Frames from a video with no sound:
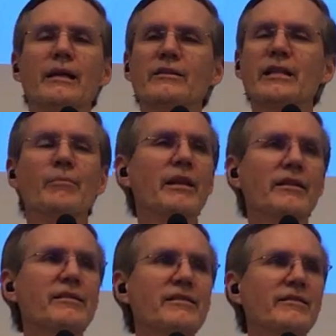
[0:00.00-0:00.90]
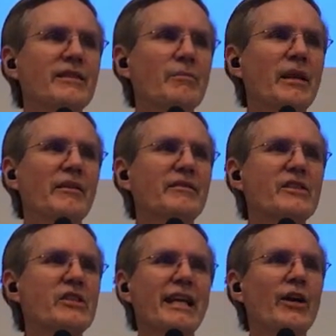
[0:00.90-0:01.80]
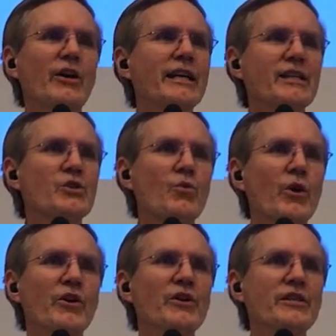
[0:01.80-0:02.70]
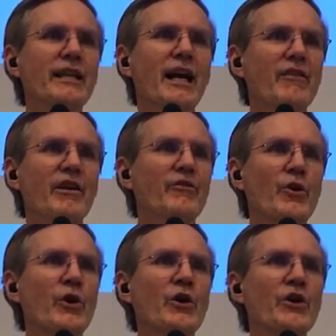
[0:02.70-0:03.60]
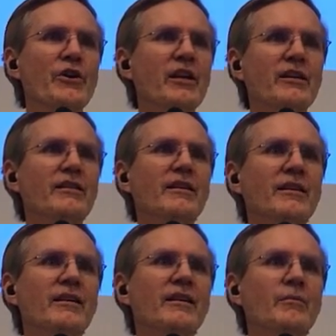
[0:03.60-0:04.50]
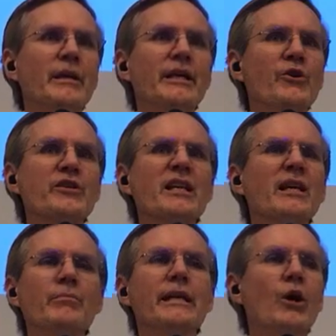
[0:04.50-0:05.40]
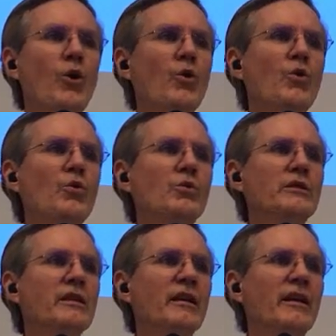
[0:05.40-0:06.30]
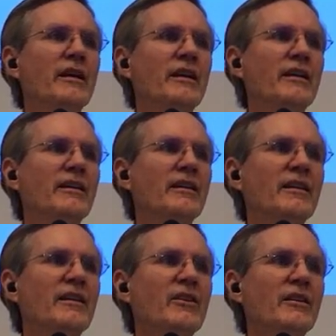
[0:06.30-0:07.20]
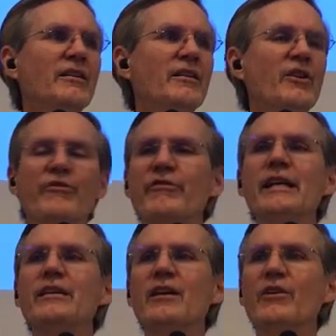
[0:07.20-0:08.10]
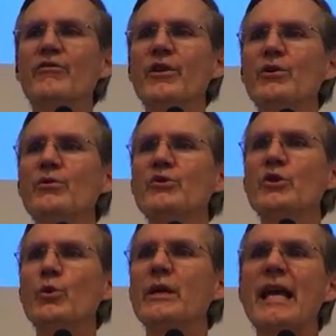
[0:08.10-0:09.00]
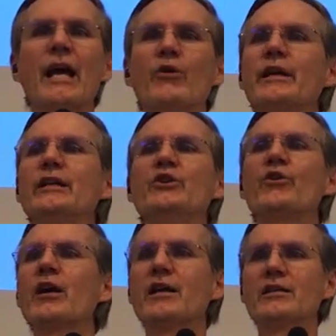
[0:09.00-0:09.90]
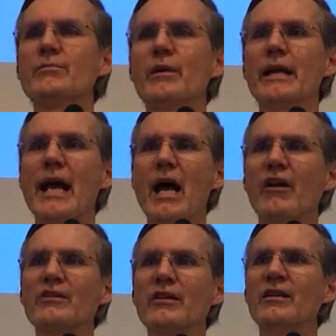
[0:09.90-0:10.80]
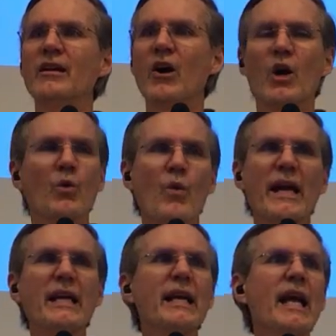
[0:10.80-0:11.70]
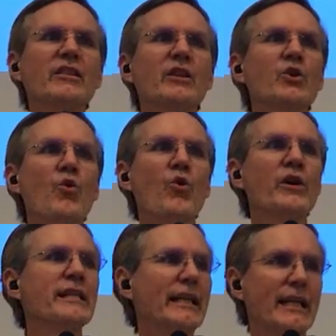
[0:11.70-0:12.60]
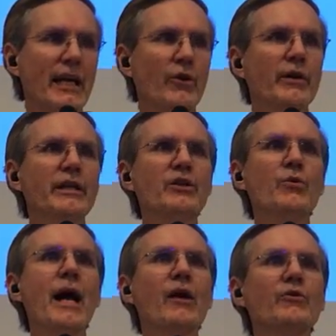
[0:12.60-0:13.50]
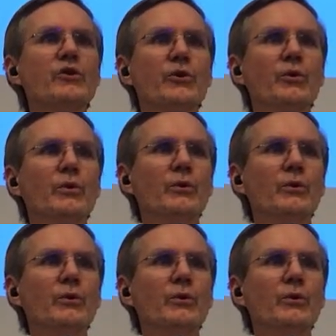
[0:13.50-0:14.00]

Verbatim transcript: Some of the, some of the scariest words that I've ever heard. Peter said, Behold, the feet of those who carried your husband out are waiting at the door to carry you out too.